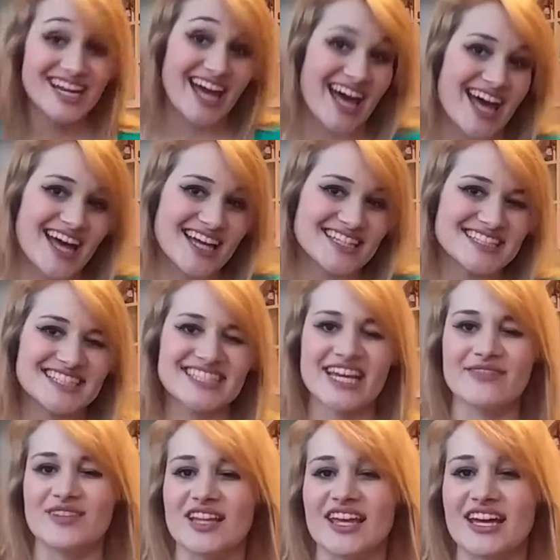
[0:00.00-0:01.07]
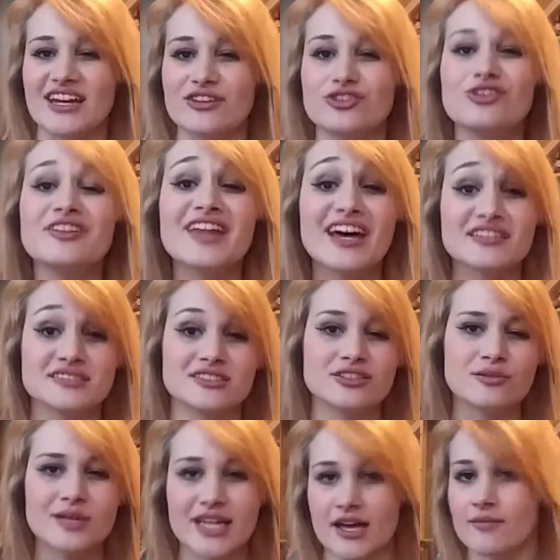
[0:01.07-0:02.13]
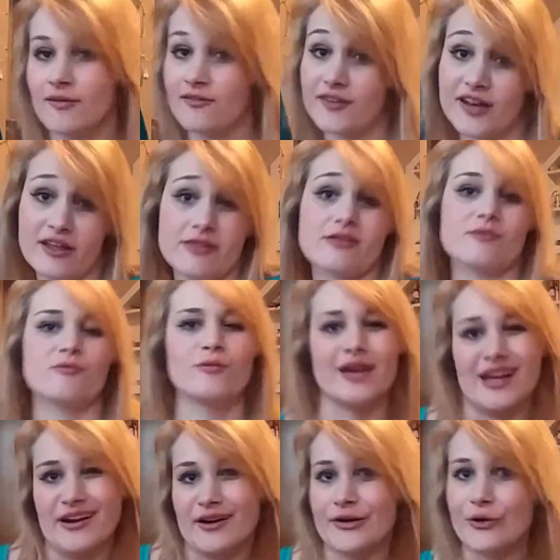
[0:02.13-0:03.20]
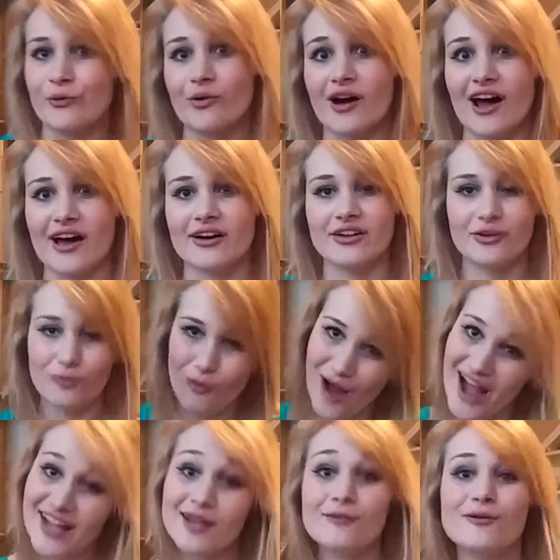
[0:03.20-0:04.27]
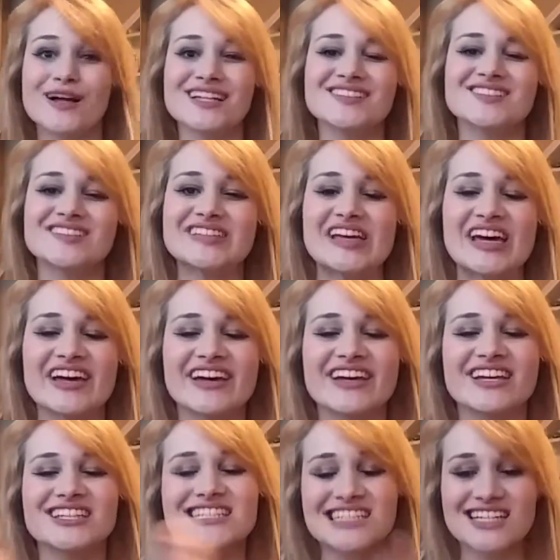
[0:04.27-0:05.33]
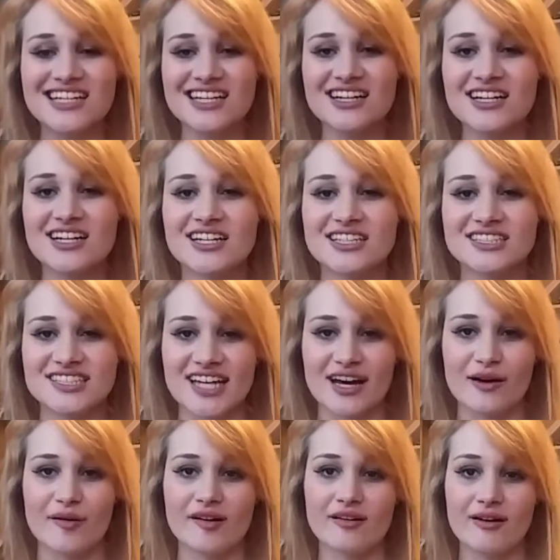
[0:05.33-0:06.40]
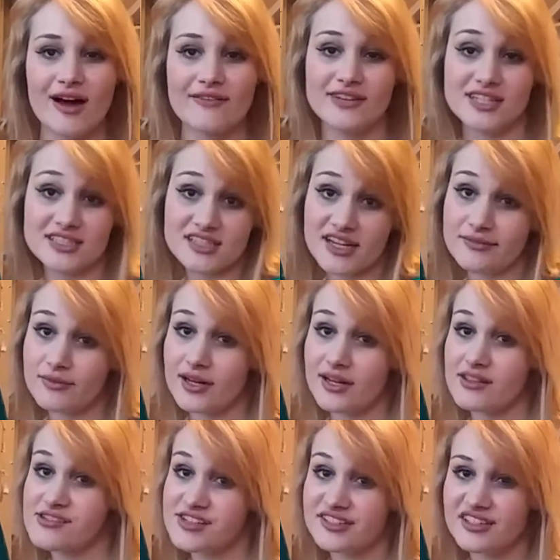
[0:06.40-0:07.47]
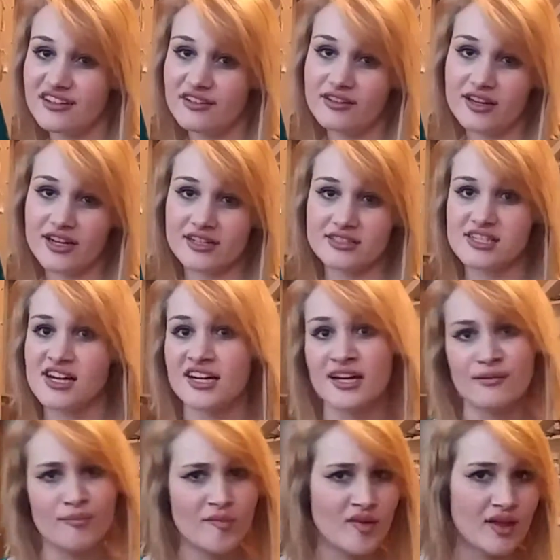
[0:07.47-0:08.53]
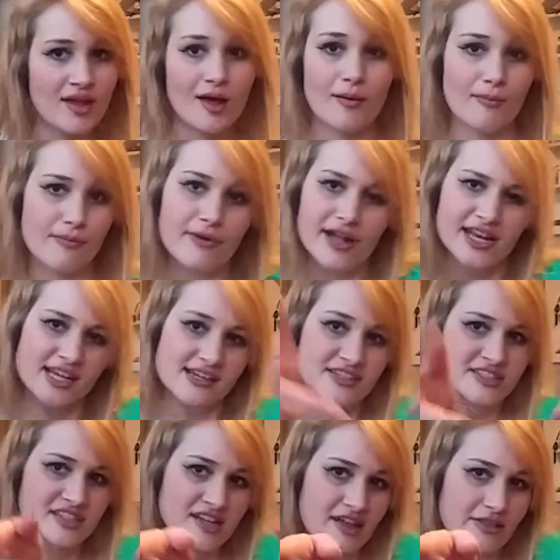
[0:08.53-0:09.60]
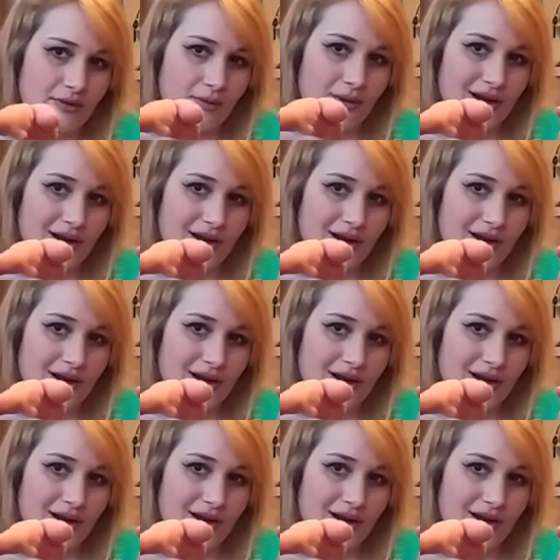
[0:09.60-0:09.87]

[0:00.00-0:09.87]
guys, it's AppyLady2002 again with another weird, wild, and wacky Wednesdays. So, I know I haven't done one of these in a long time, but here's another